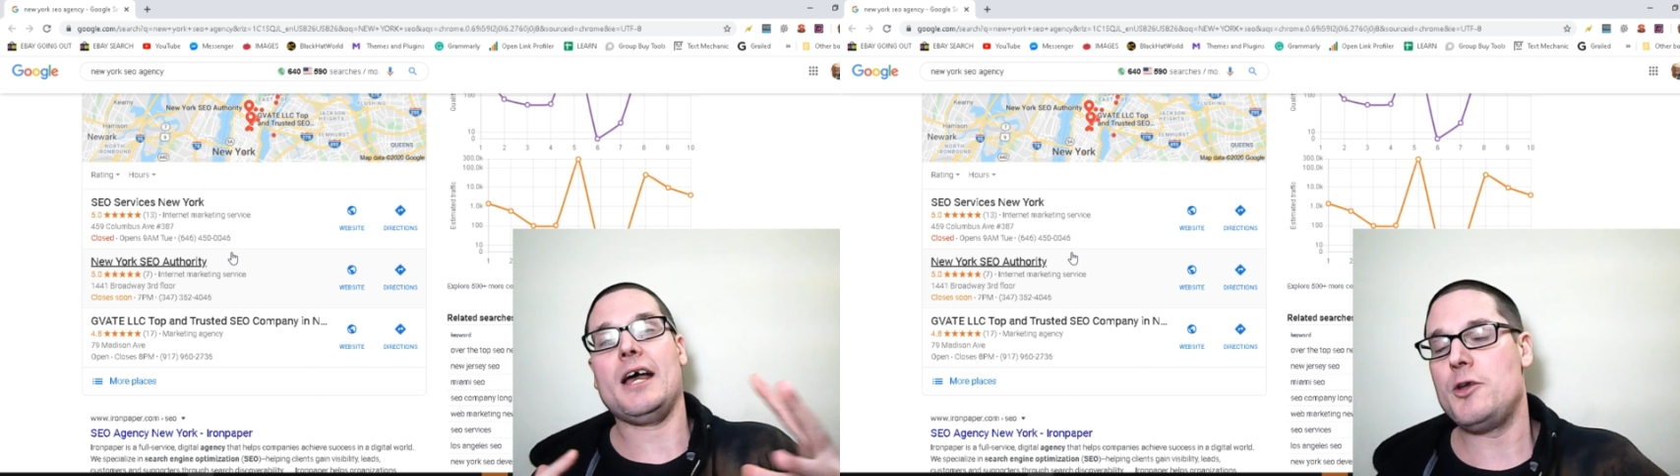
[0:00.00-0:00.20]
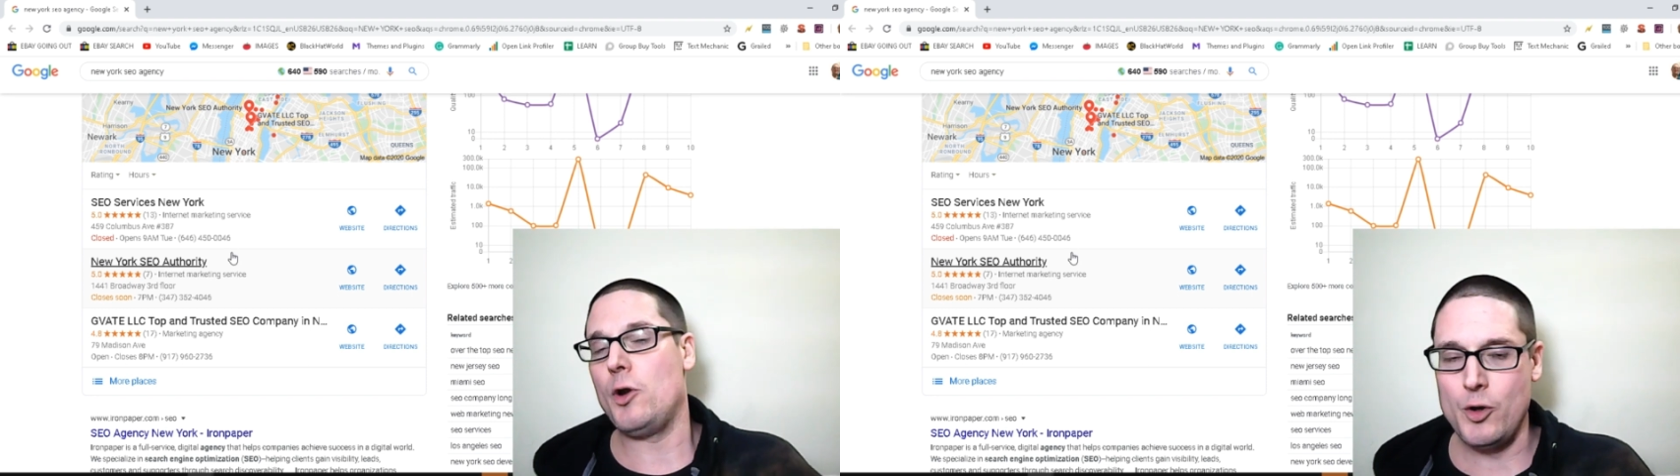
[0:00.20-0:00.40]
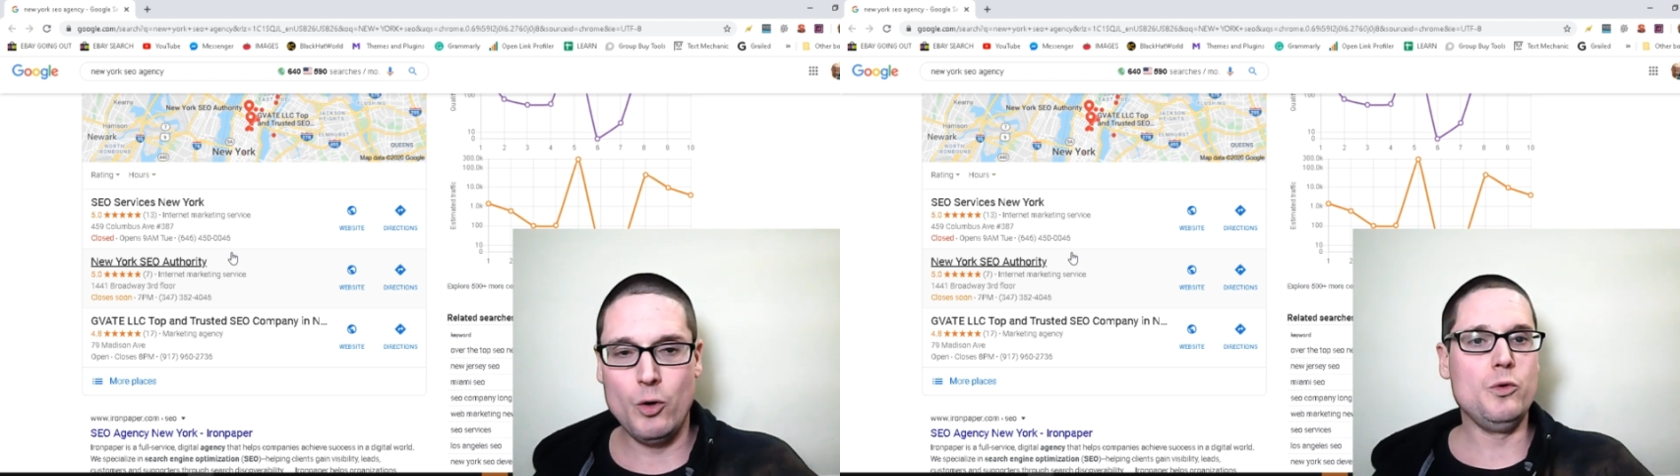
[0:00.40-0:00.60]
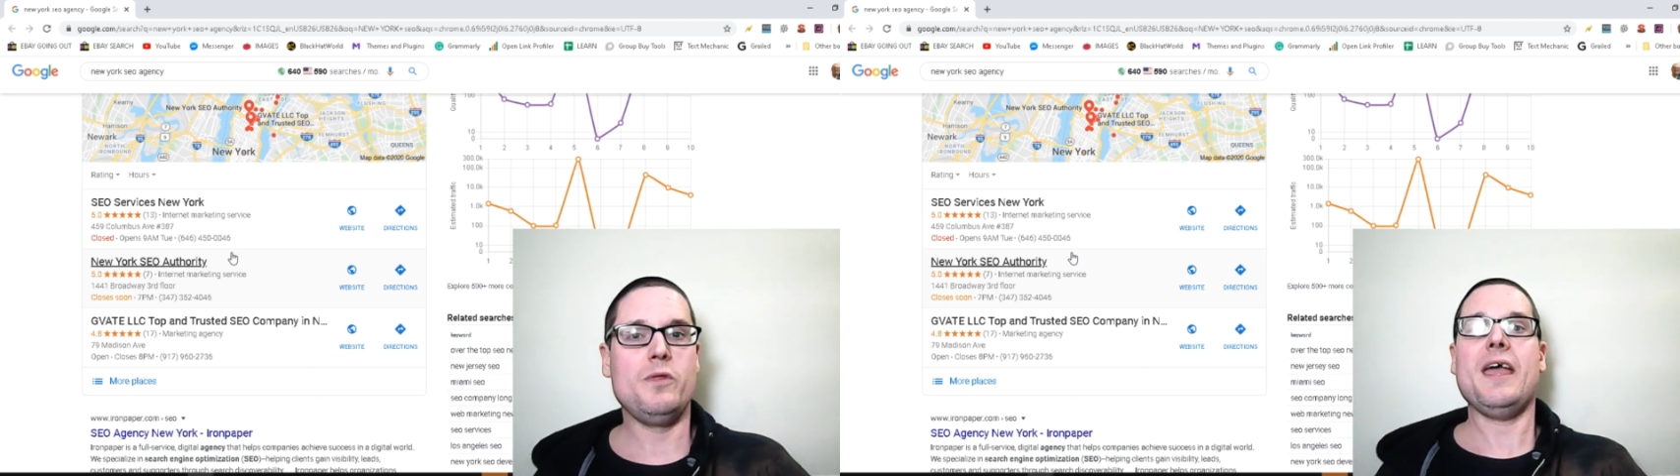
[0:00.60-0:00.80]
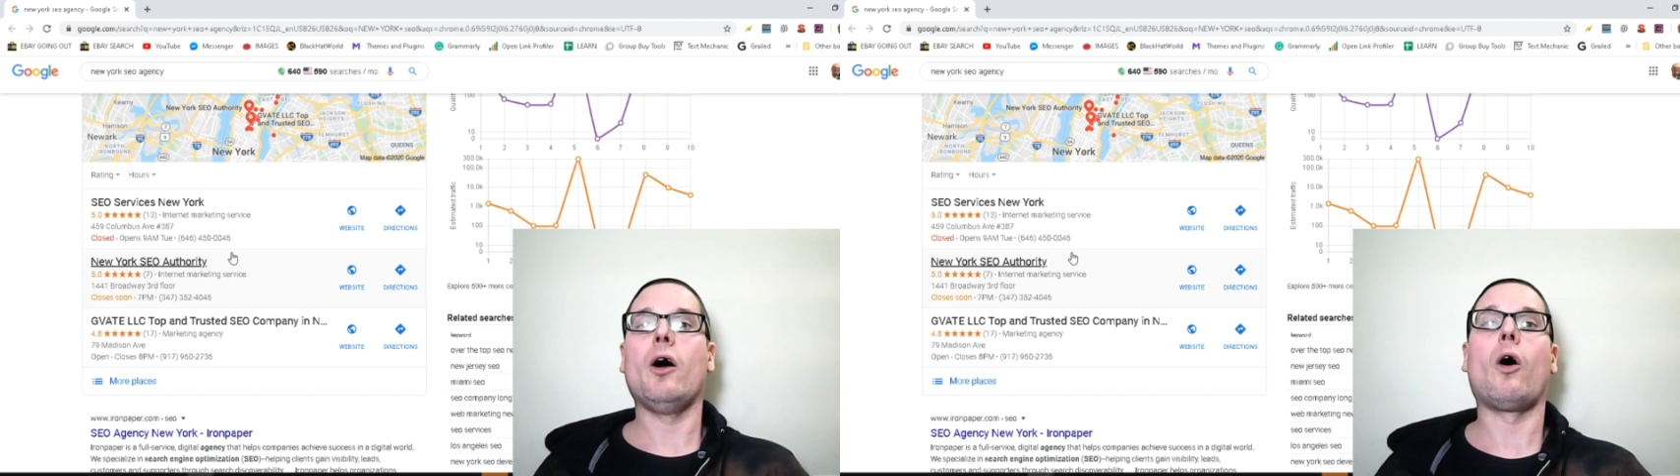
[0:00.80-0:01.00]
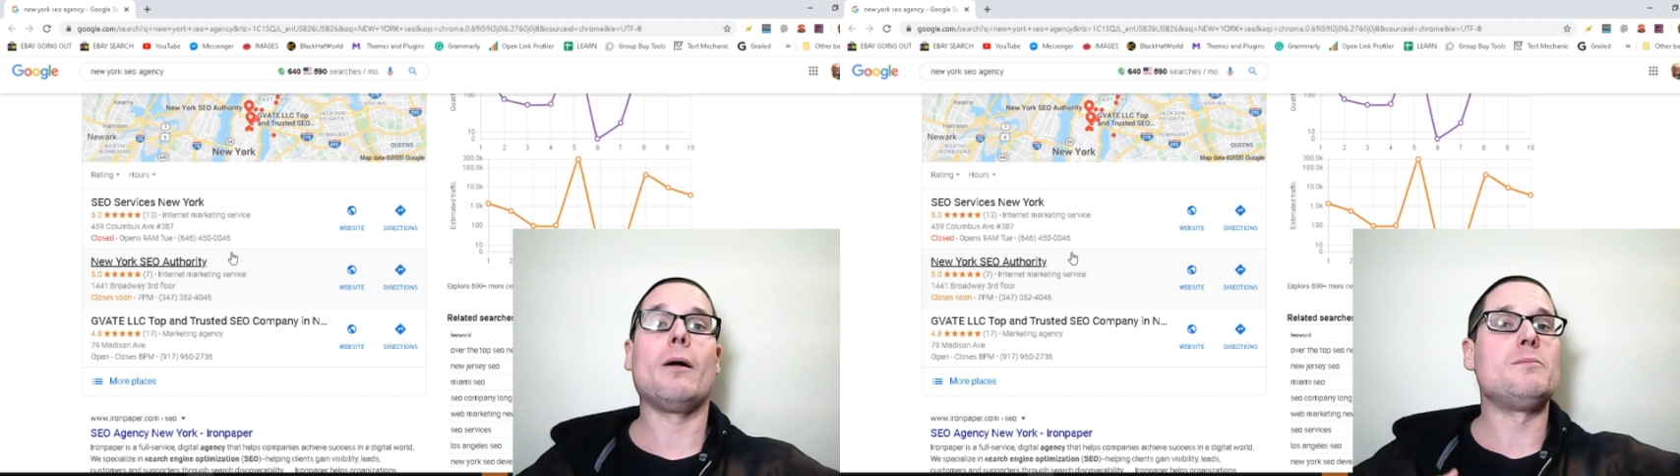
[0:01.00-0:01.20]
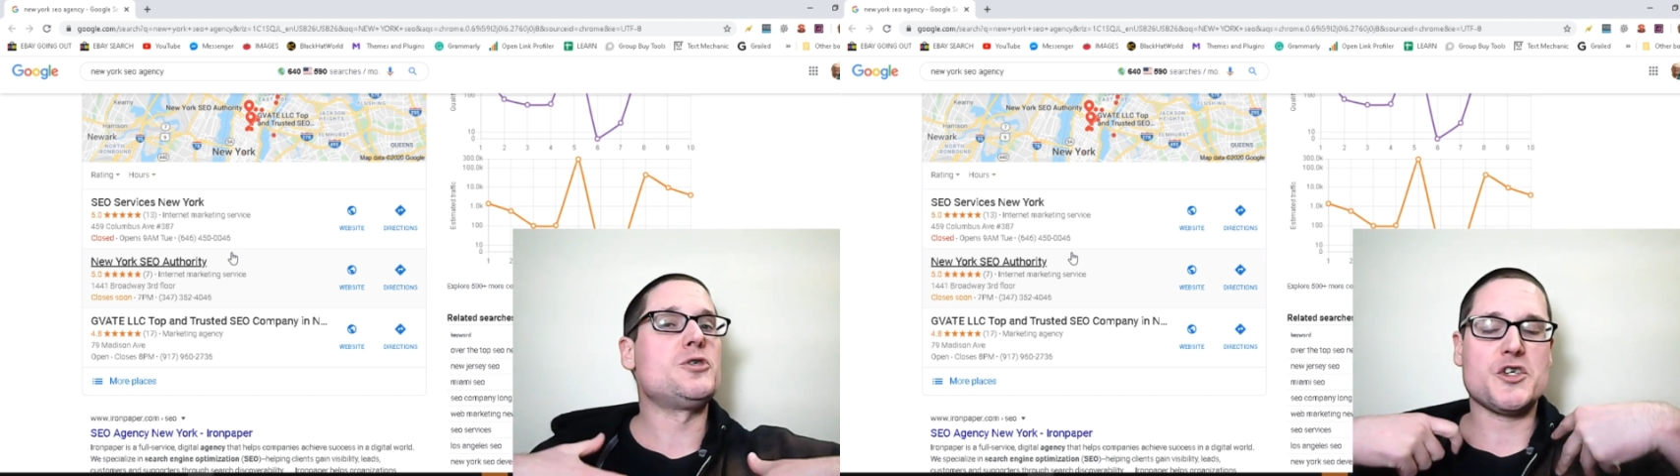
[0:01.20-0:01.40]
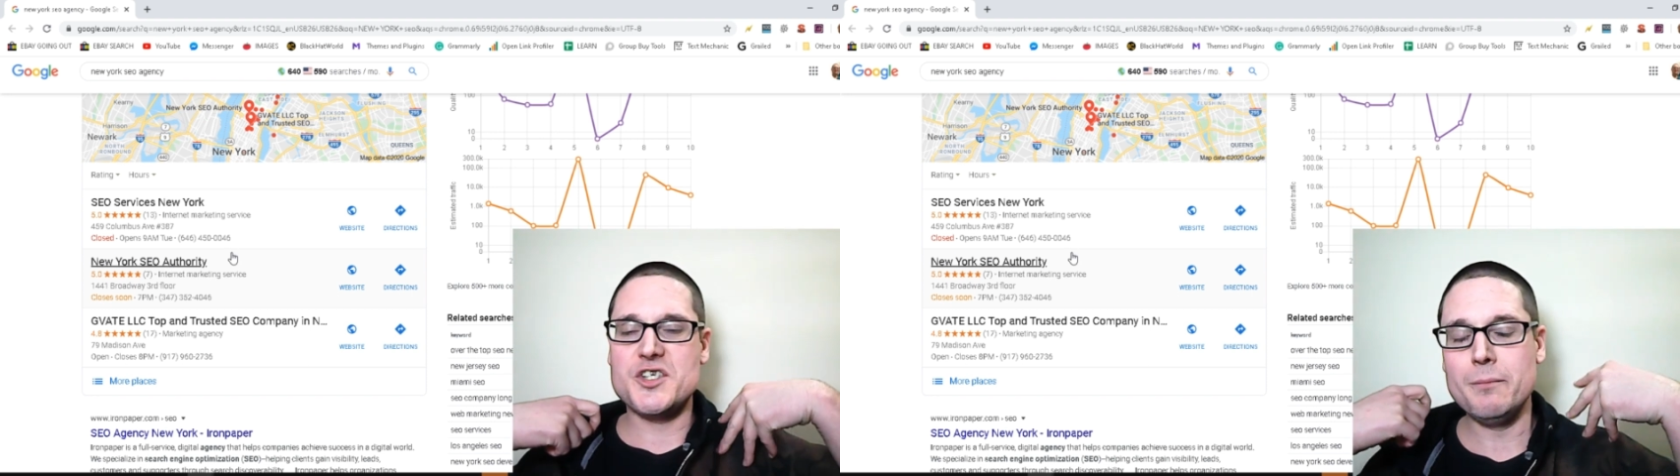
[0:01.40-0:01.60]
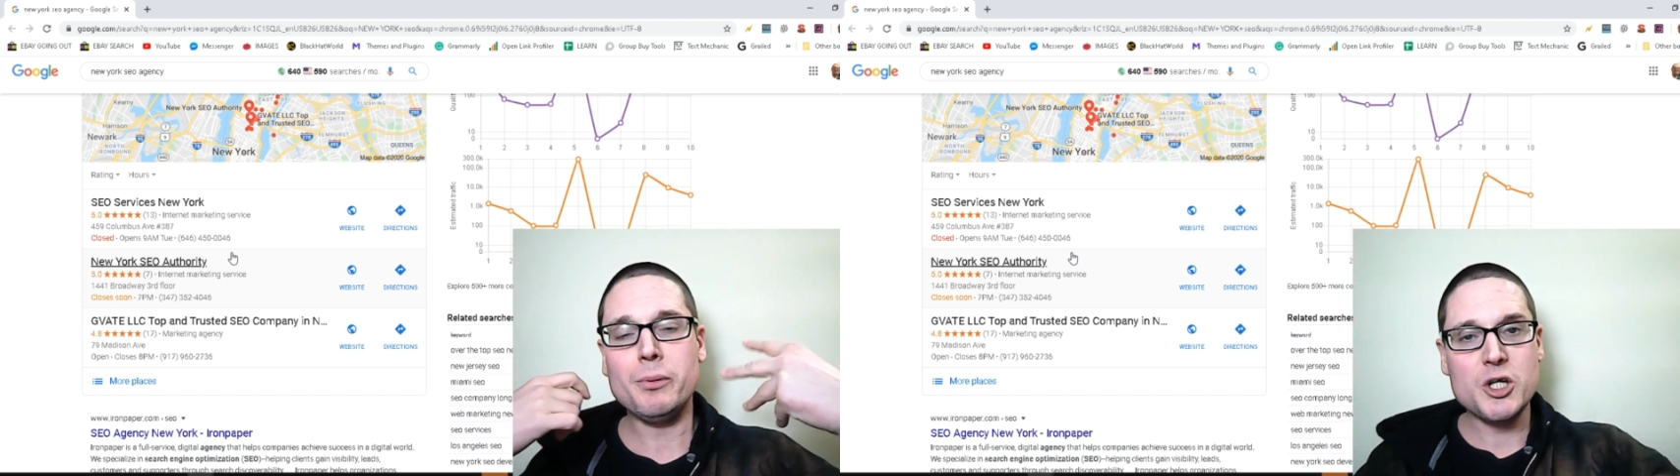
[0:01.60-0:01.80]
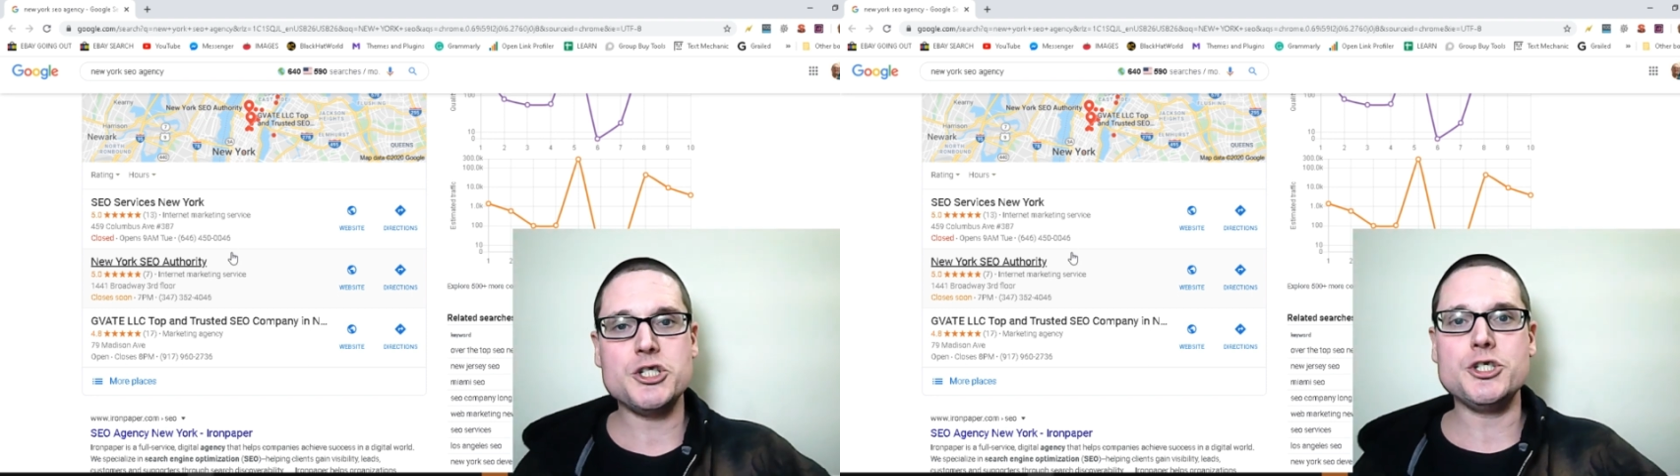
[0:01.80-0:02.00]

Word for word: I don't know who they are. I'm just simply